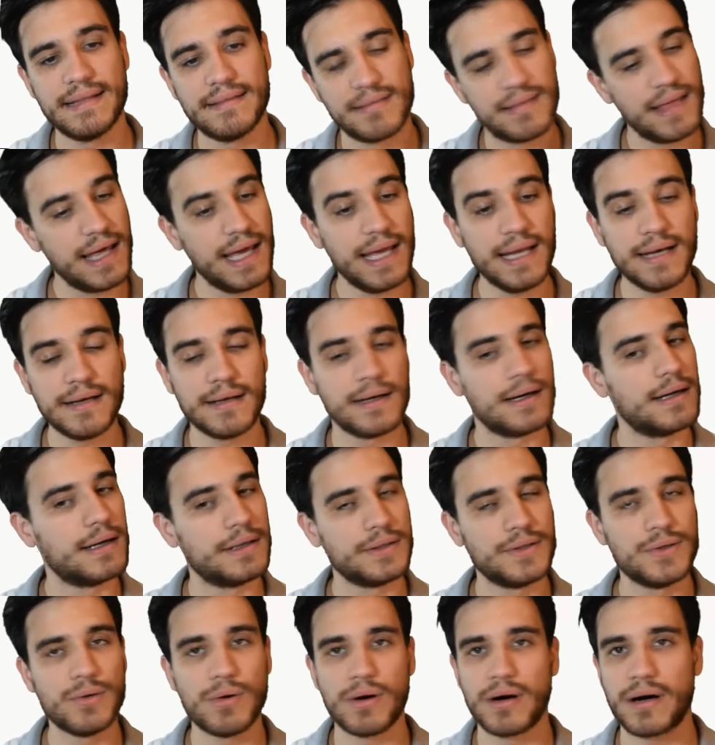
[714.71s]

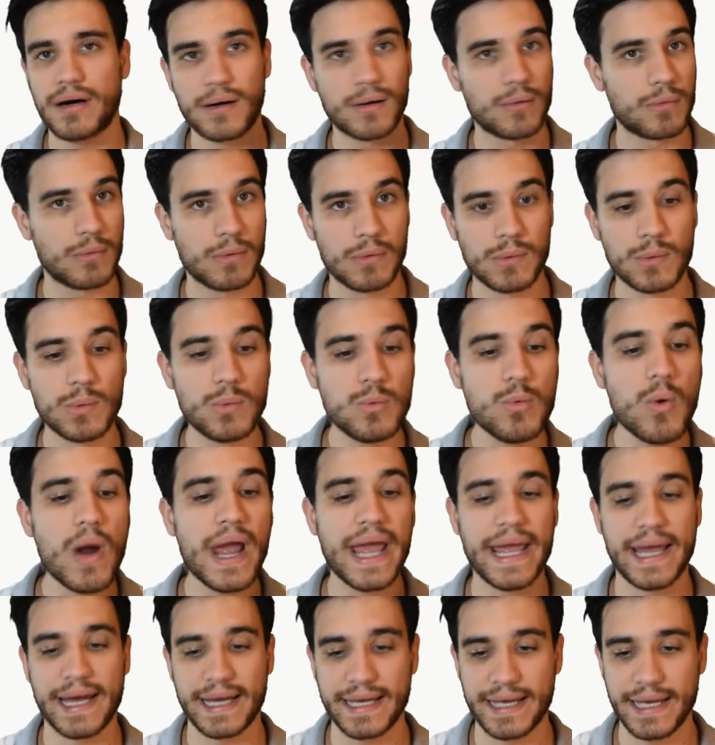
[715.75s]
then you are
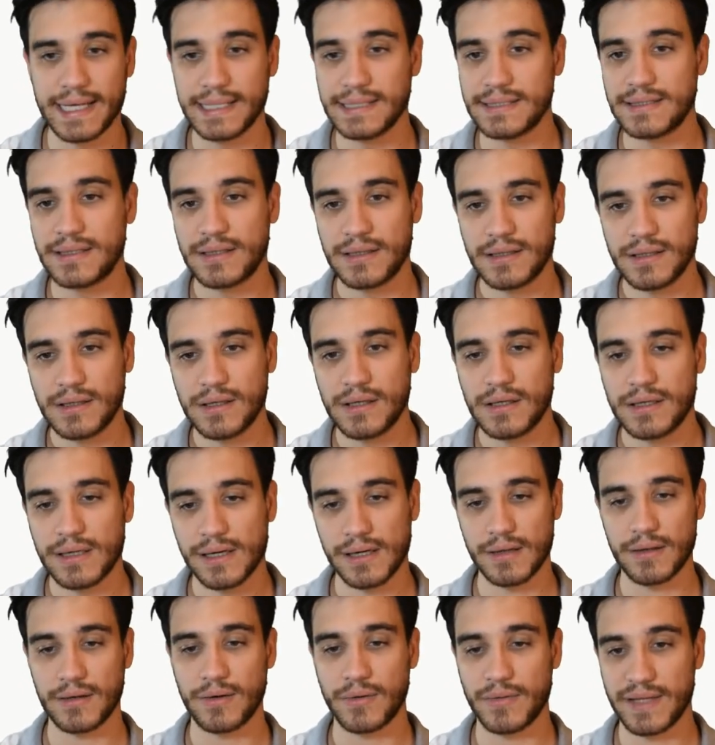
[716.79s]
way ahead
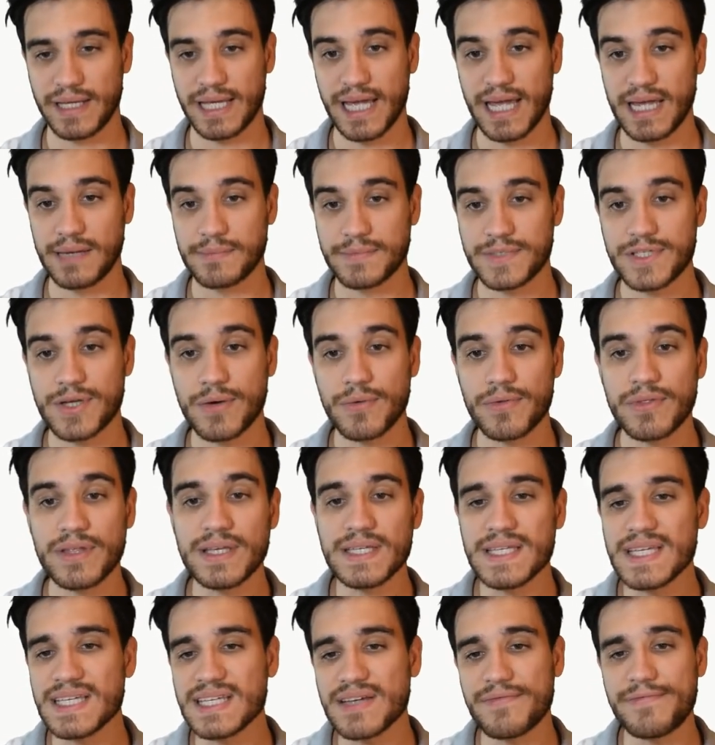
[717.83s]
on the game. So
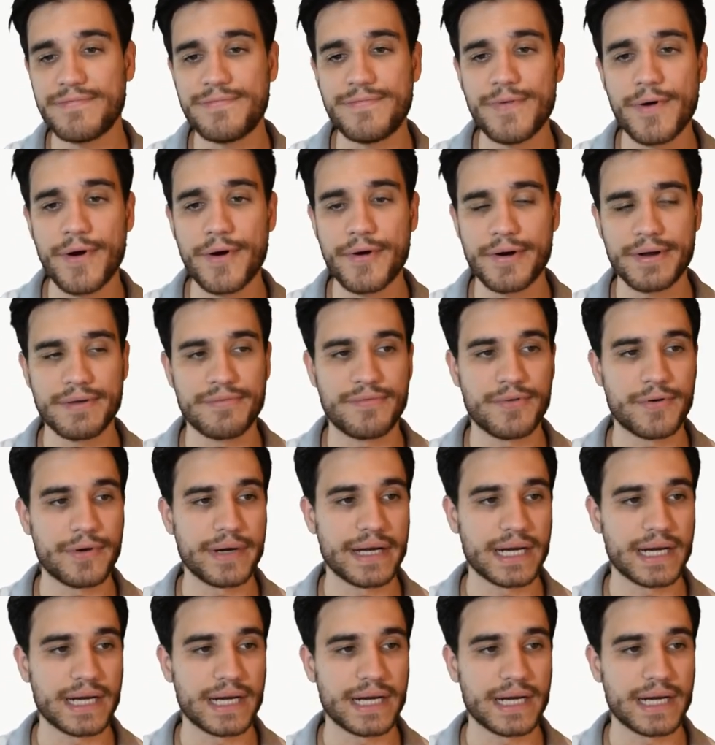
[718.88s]
this is a very, very